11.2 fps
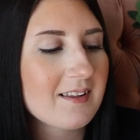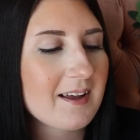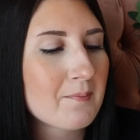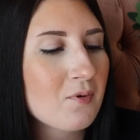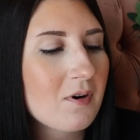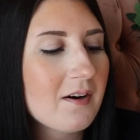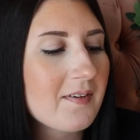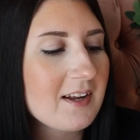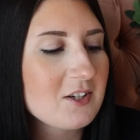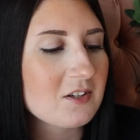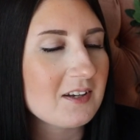like poor
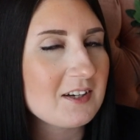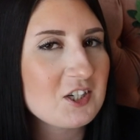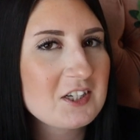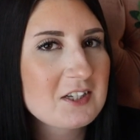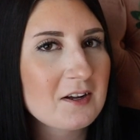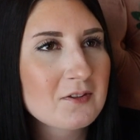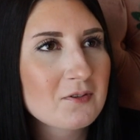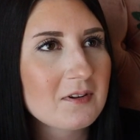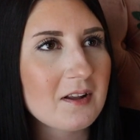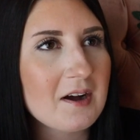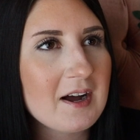evangeline she's gone
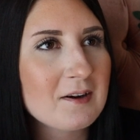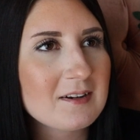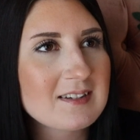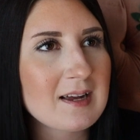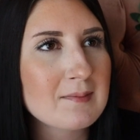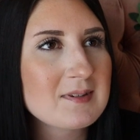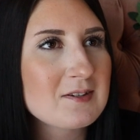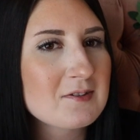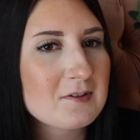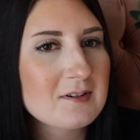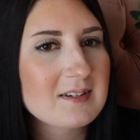through a lot her
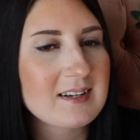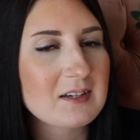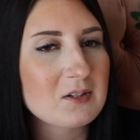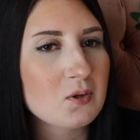stepsister is like a